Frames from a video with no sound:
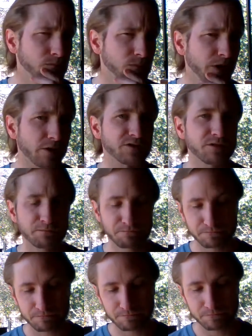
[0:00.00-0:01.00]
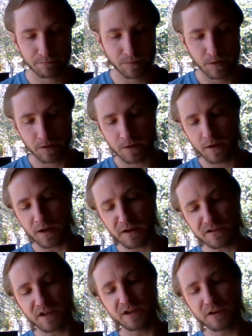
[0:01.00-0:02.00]
Yes.
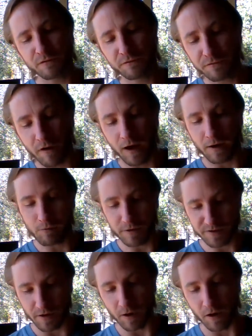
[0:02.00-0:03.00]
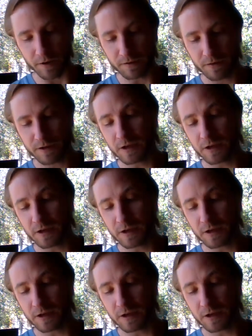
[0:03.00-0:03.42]
And if, I went on,